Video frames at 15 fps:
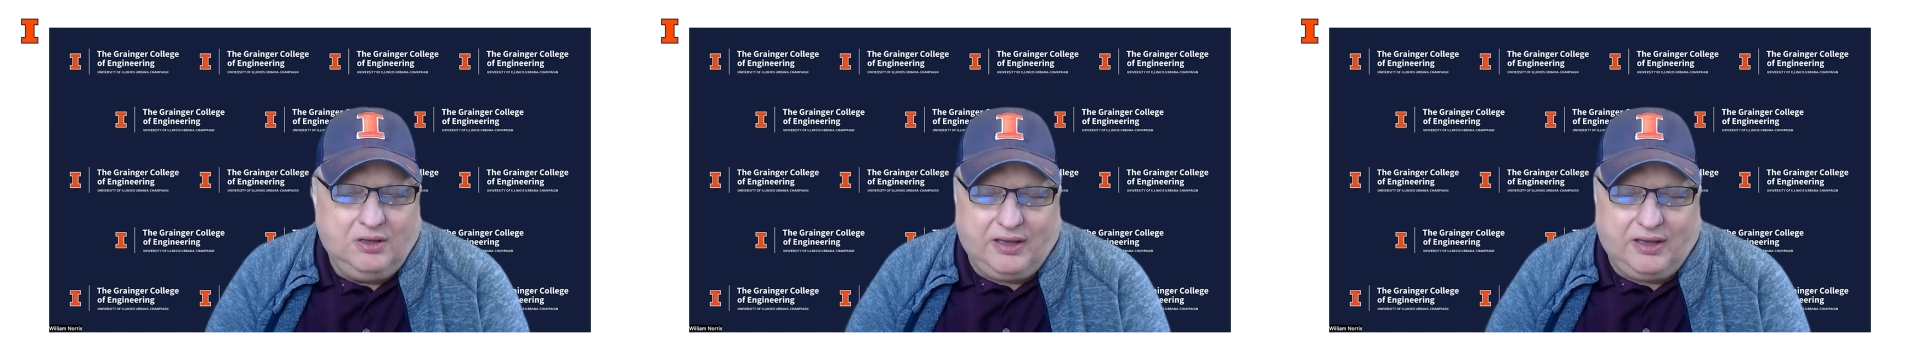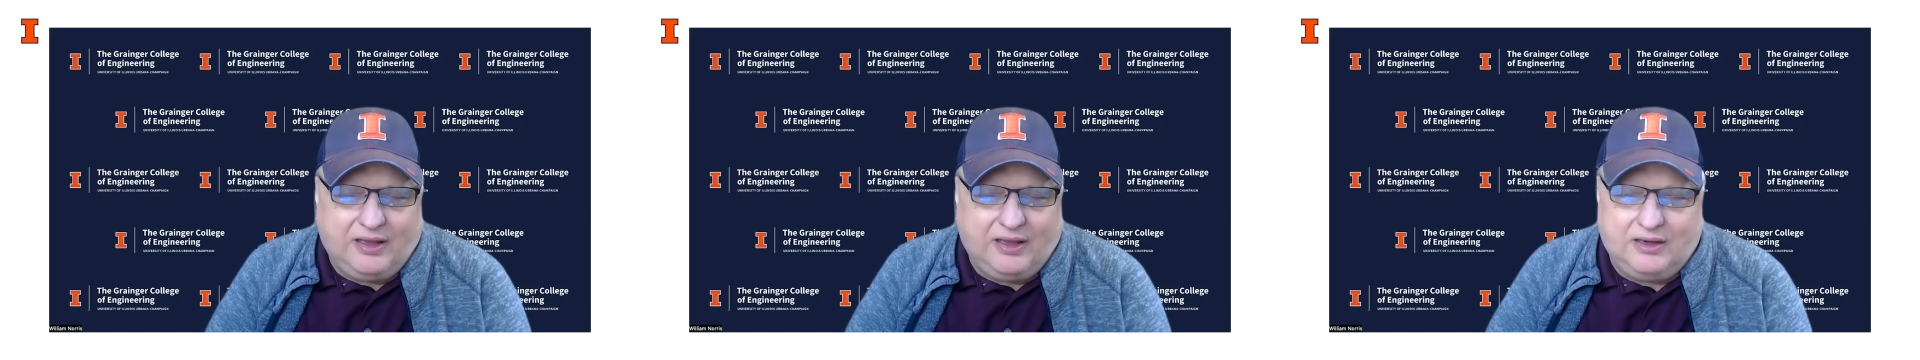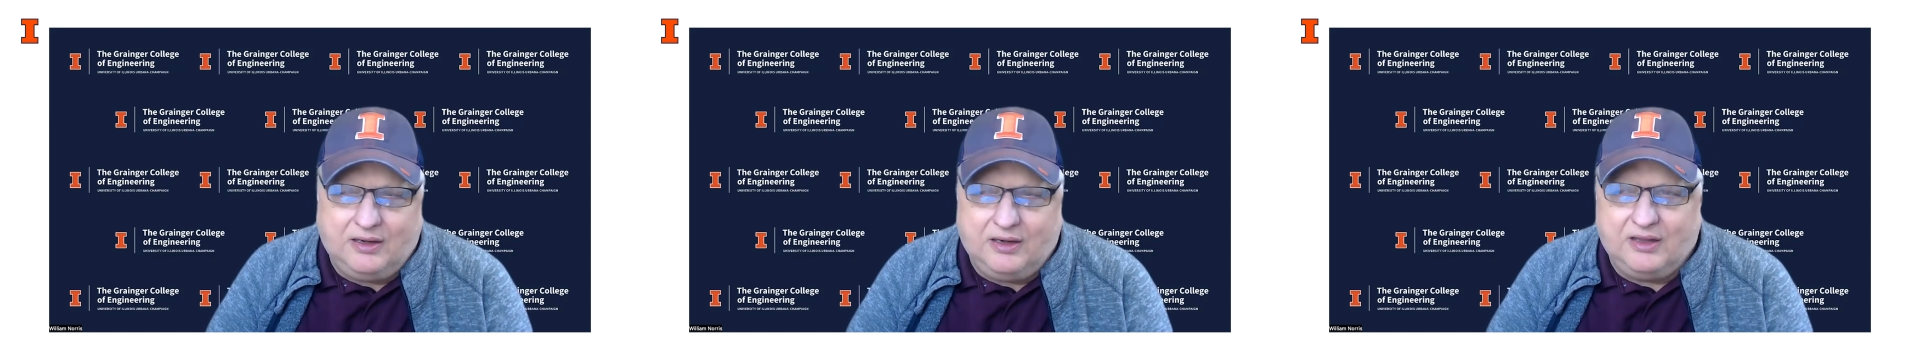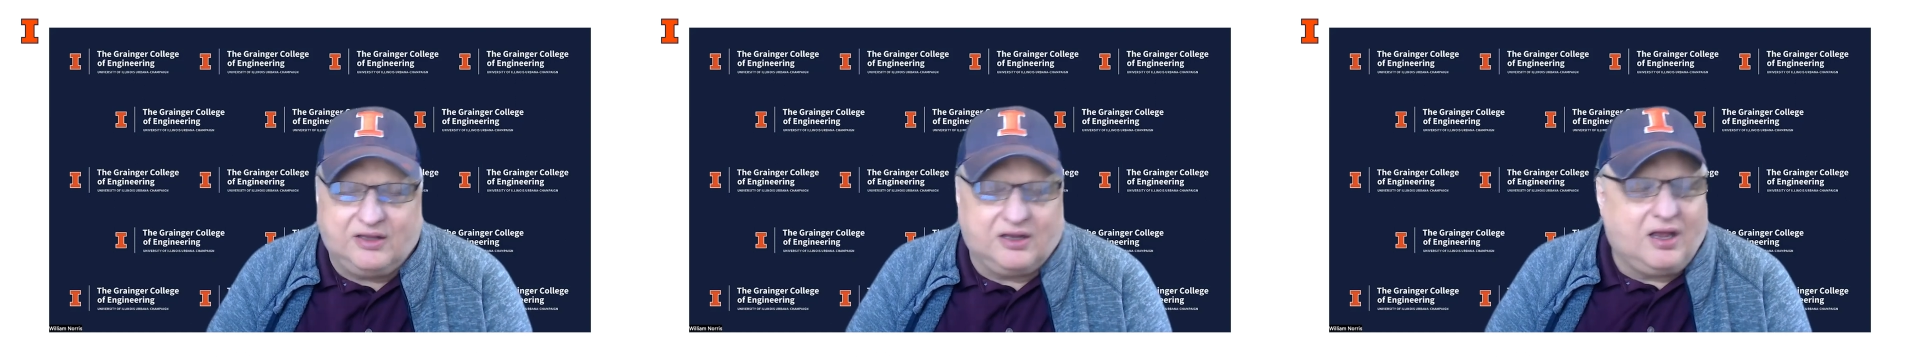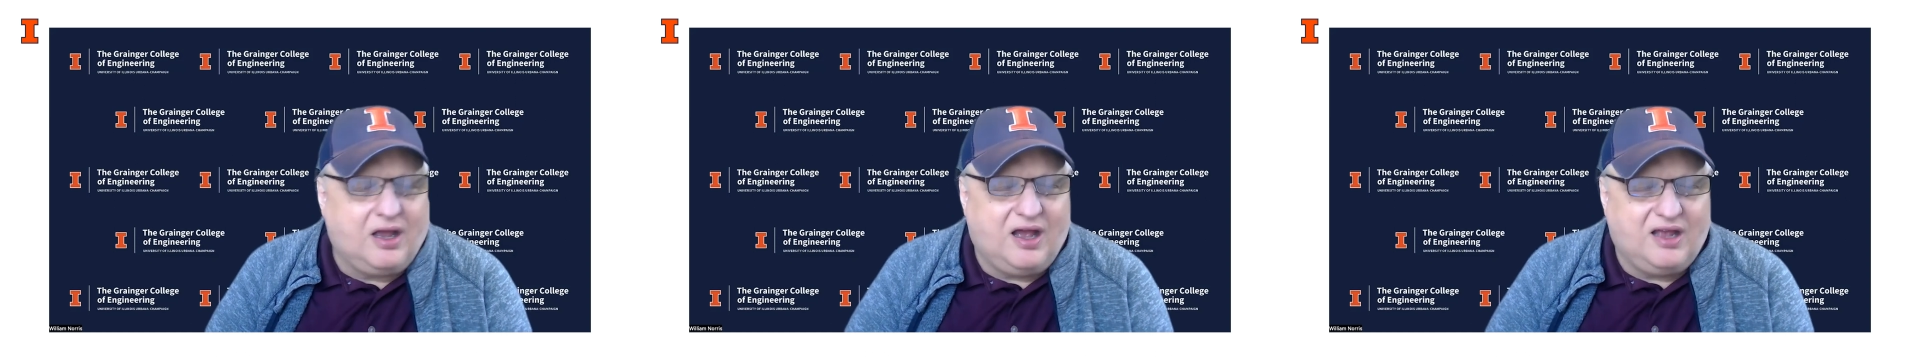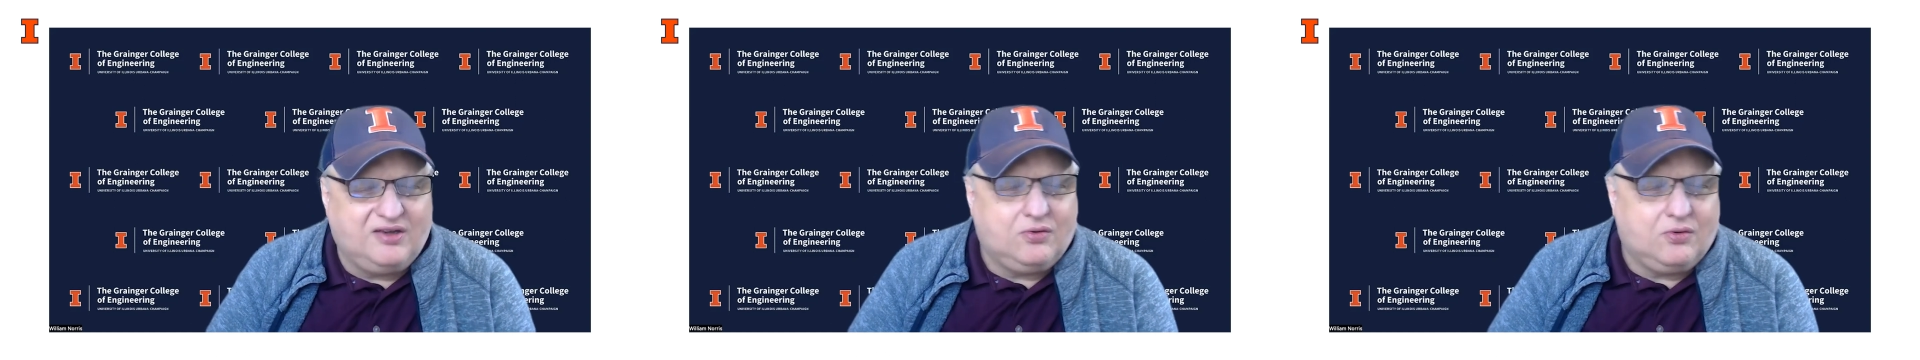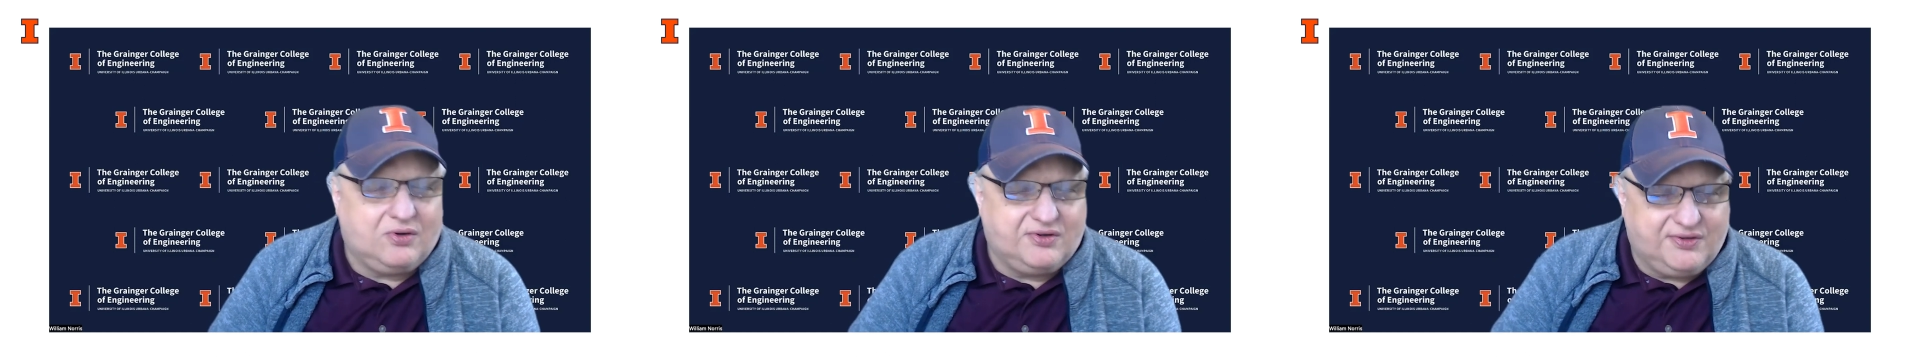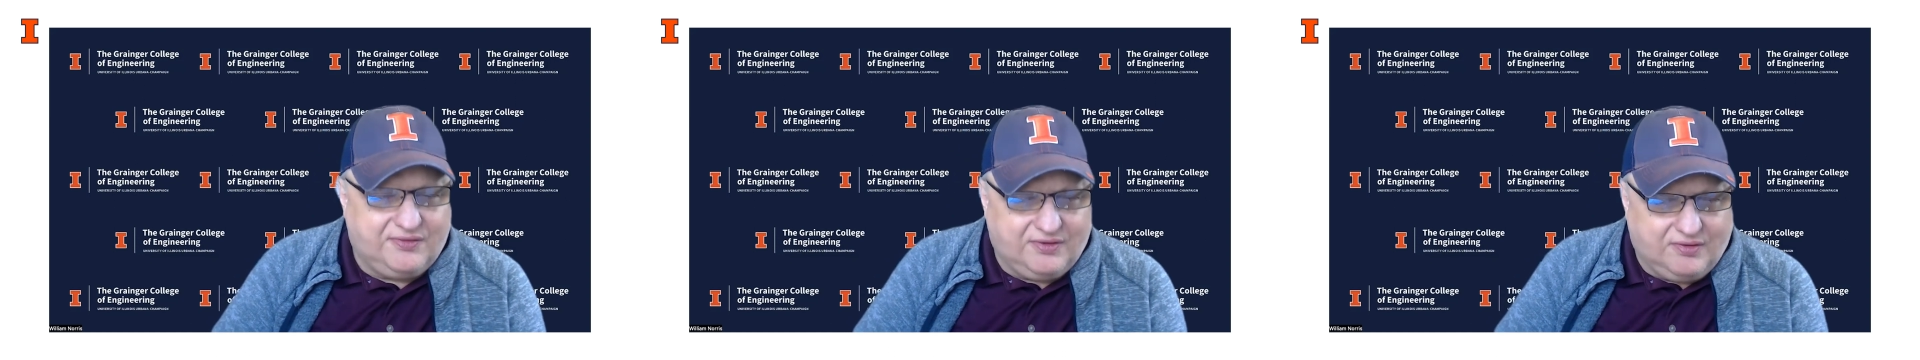and the
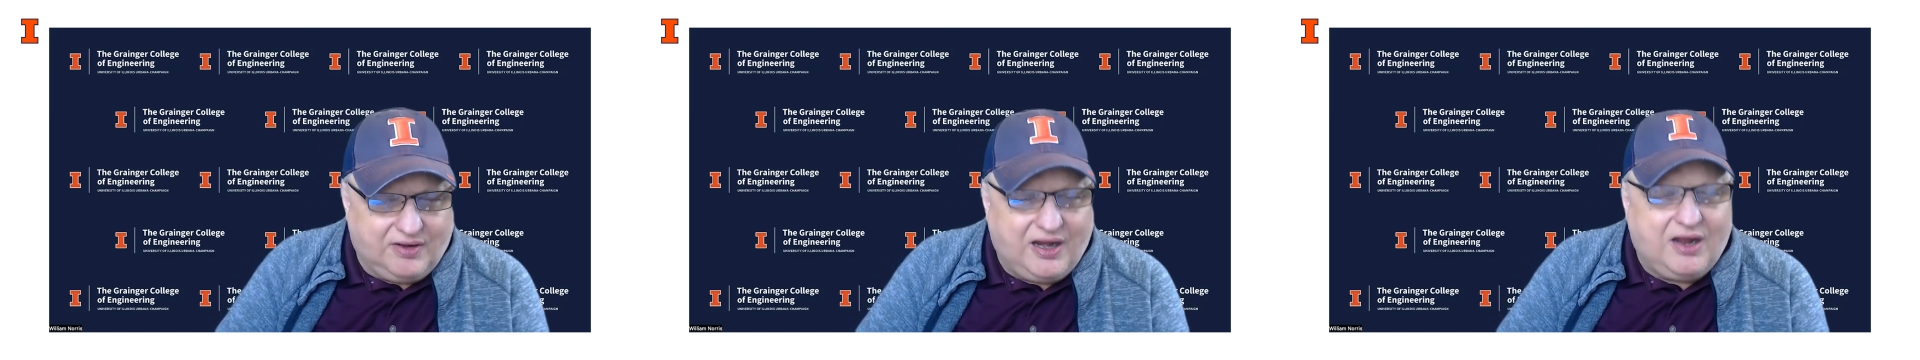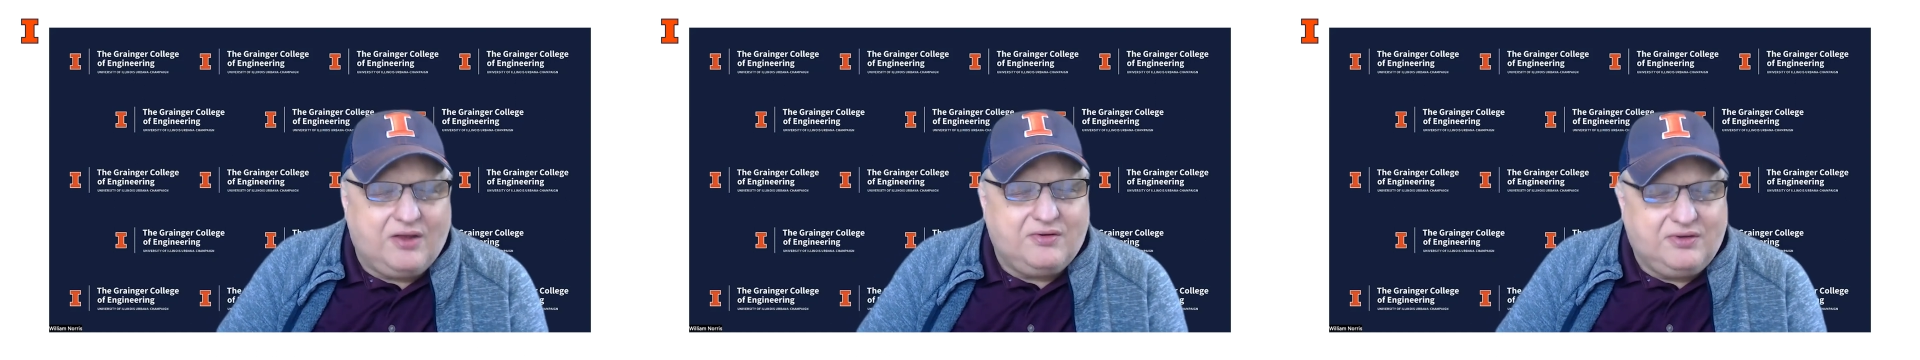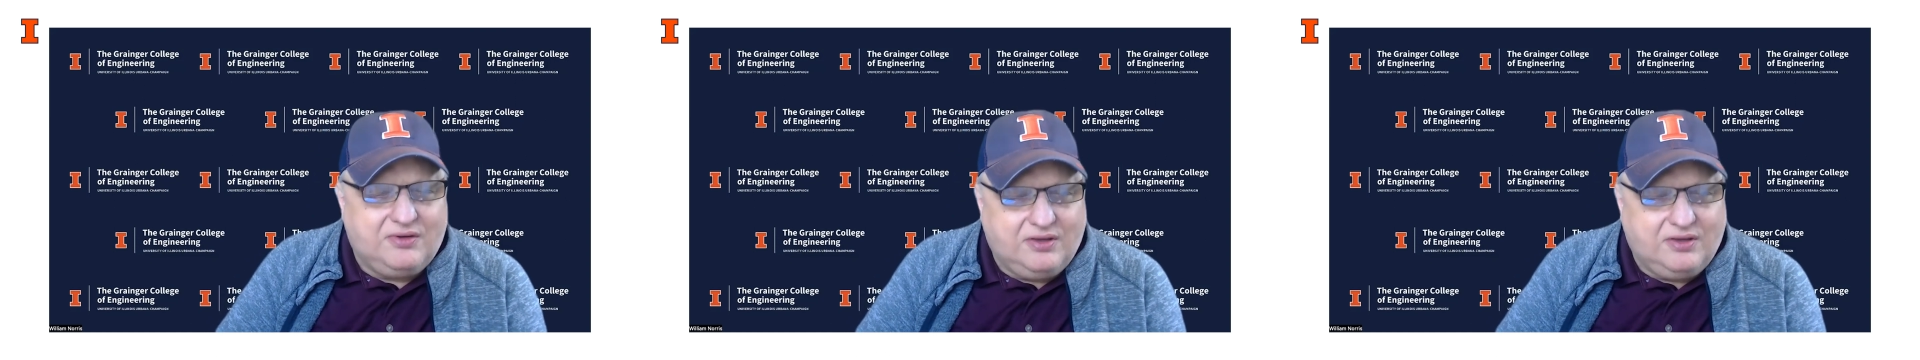contours of the ground.